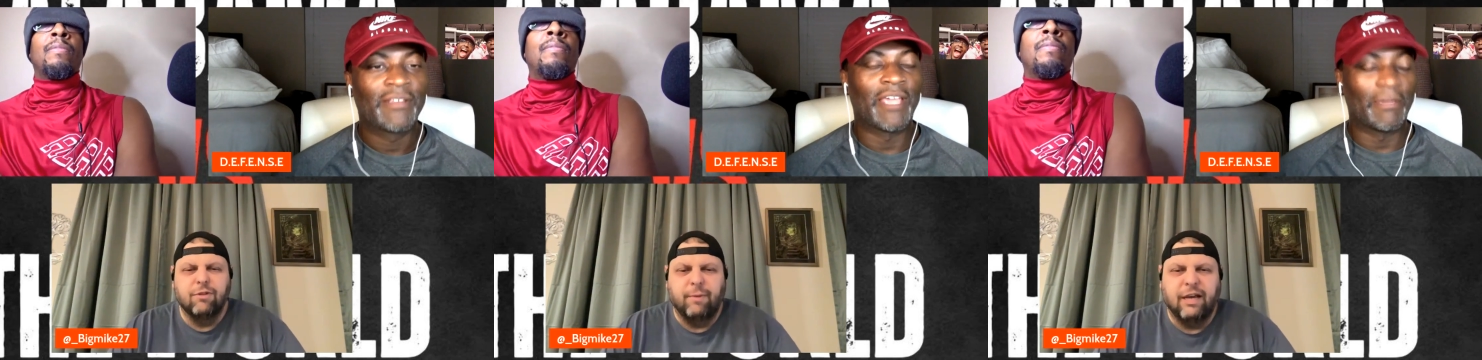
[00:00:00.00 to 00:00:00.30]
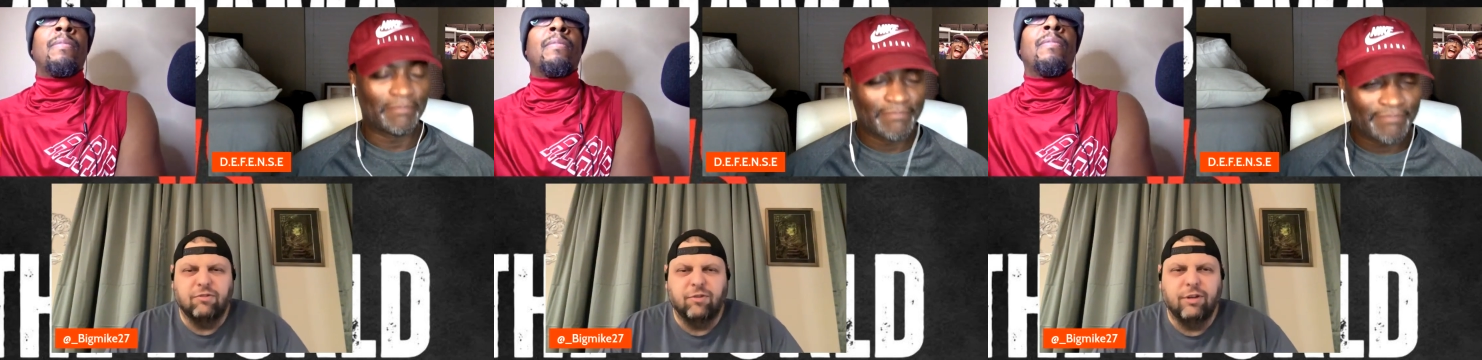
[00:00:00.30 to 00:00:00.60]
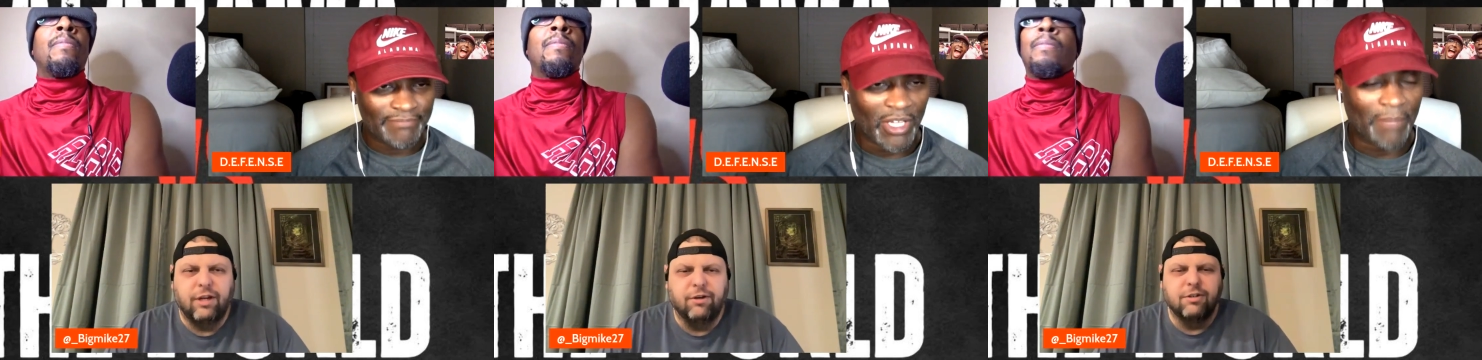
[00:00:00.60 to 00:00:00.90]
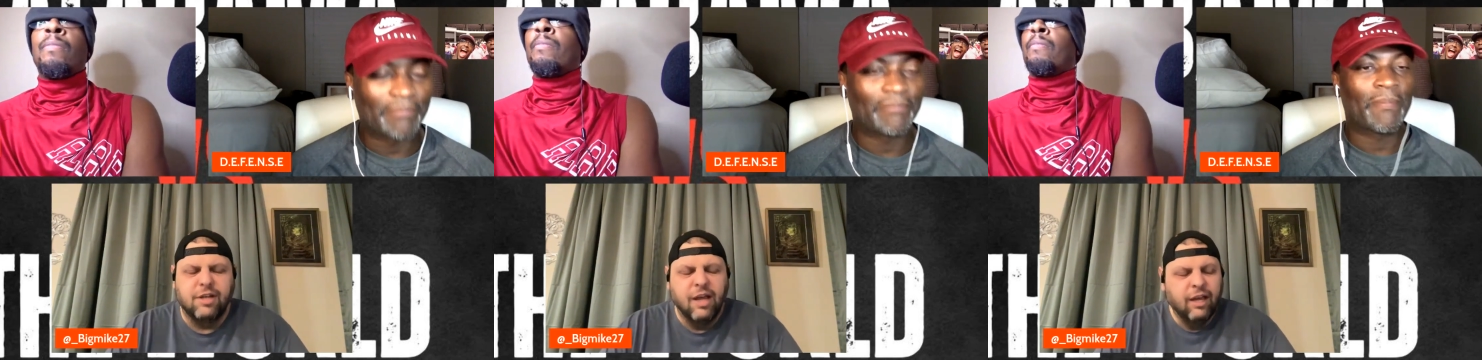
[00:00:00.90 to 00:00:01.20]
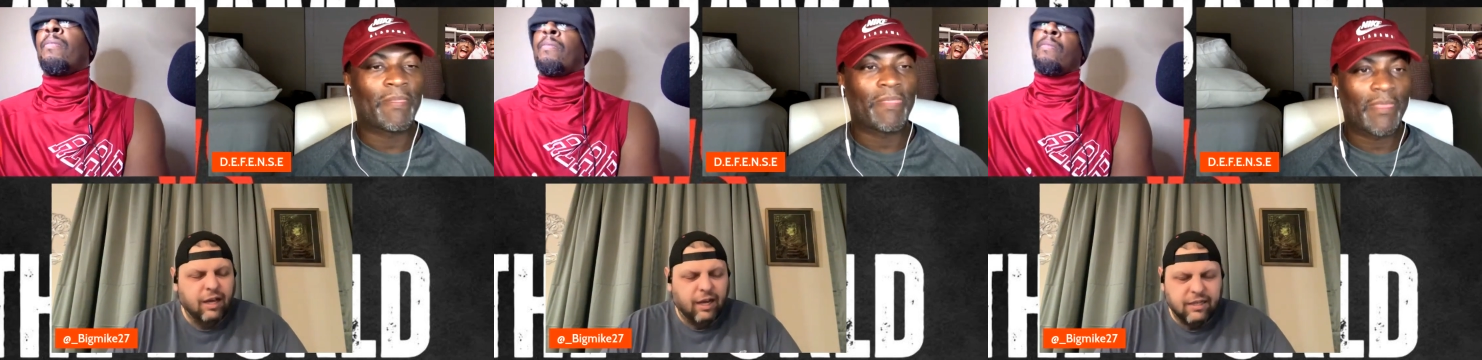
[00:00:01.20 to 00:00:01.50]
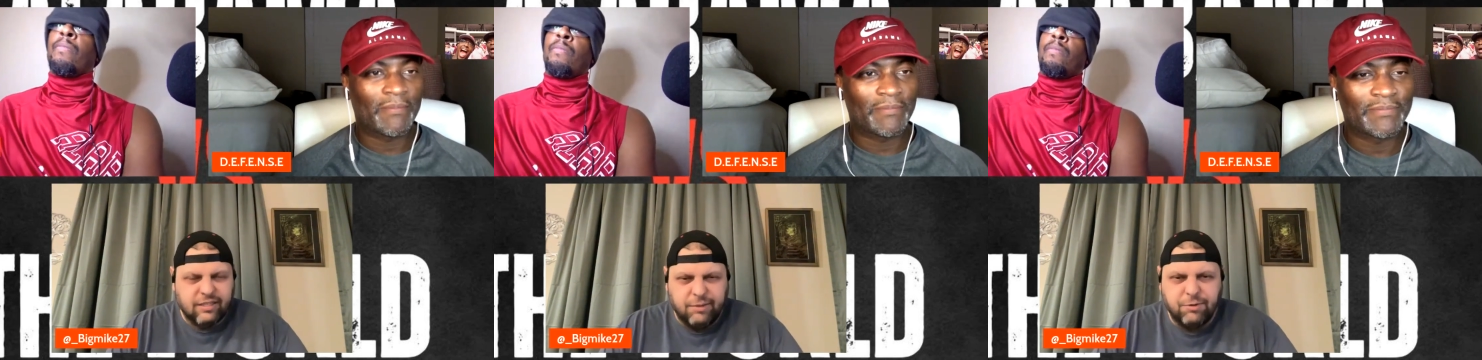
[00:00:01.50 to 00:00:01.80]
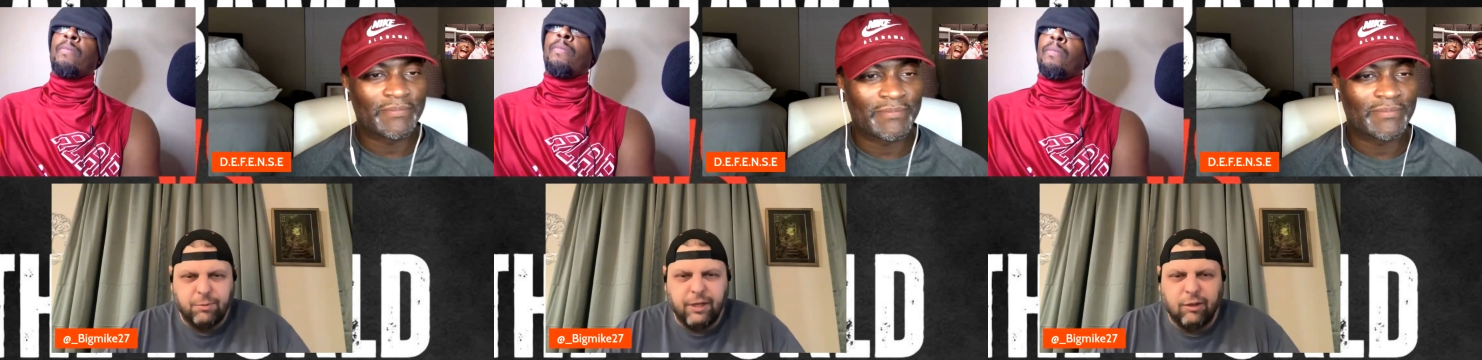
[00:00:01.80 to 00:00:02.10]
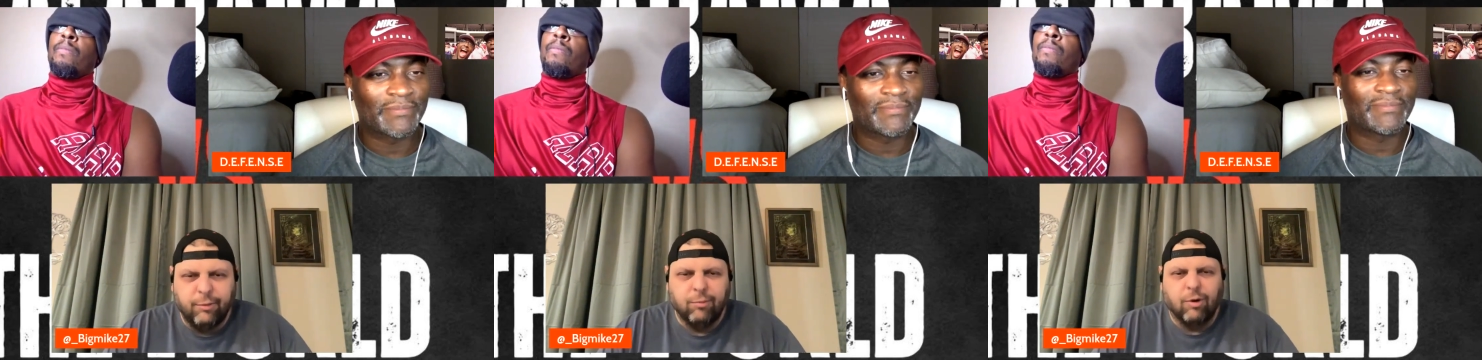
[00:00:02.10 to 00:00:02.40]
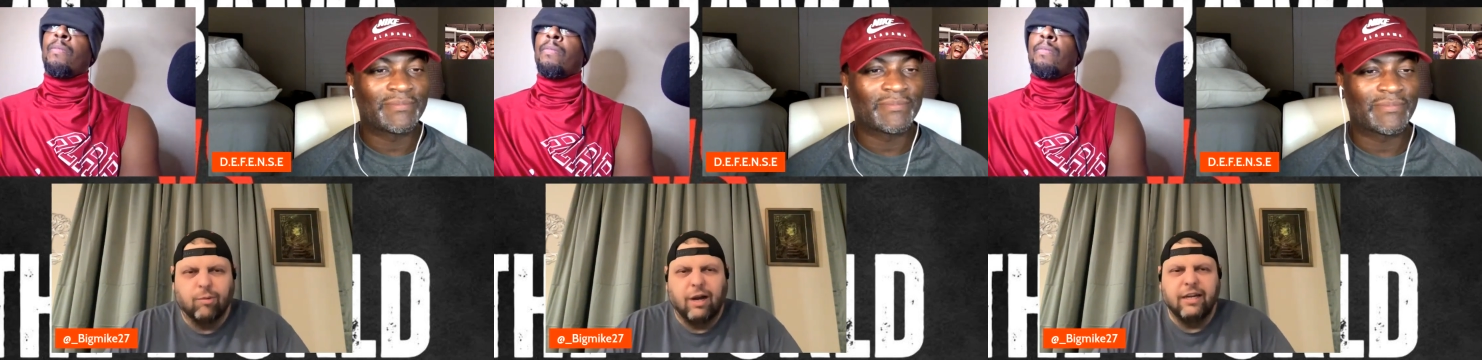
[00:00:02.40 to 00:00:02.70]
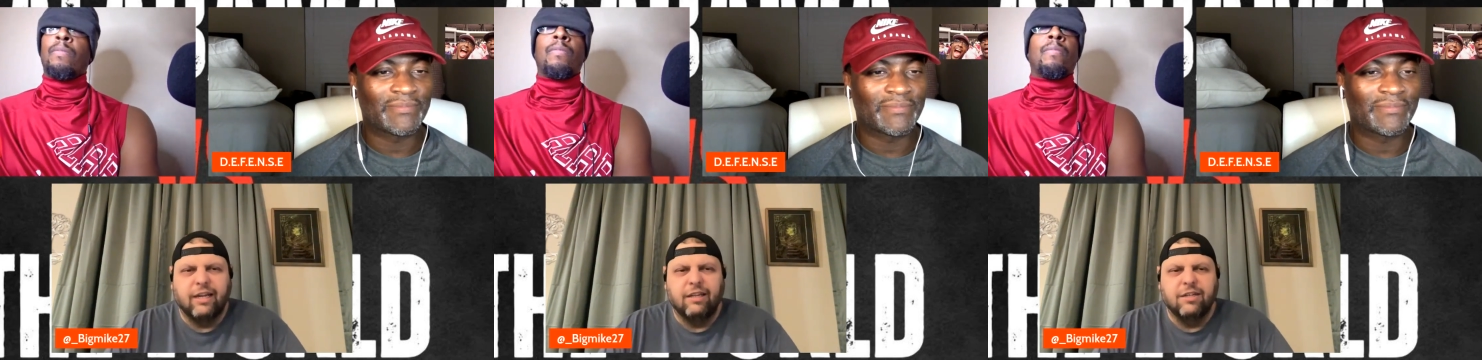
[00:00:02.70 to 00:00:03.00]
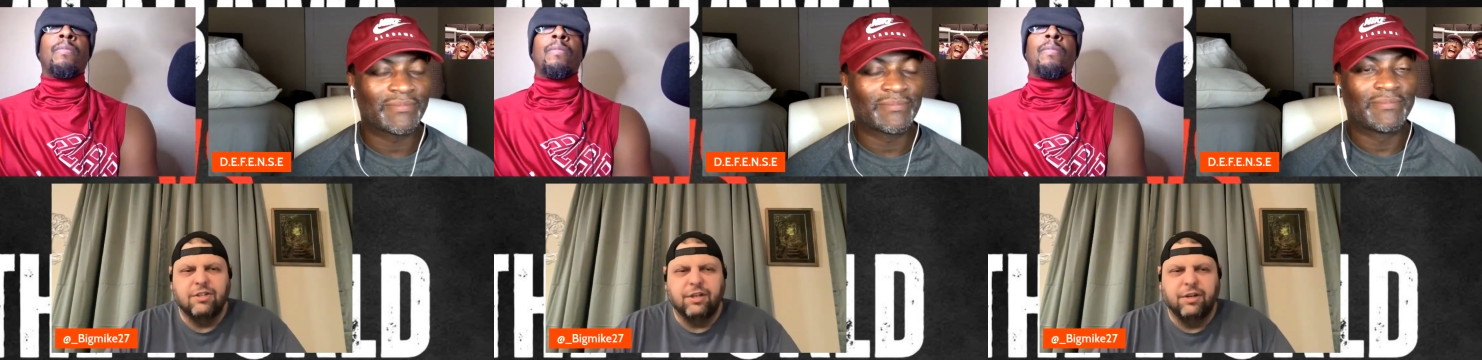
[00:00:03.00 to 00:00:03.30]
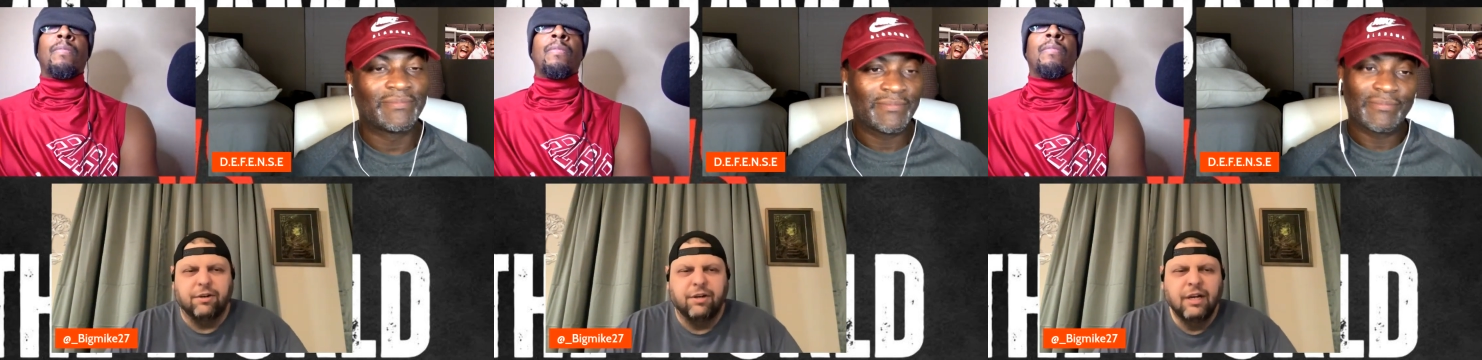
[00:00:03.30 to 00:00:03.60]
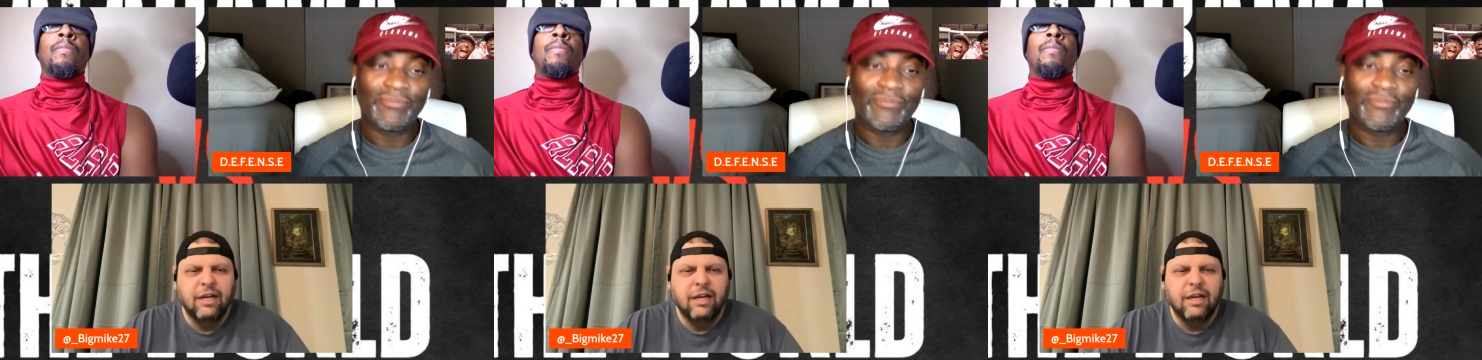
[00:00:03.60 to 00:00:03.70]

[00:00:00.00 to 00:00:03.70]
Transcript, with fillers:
Speaker 1: the past few years. Uh, seems to be a little bit more rocky this year.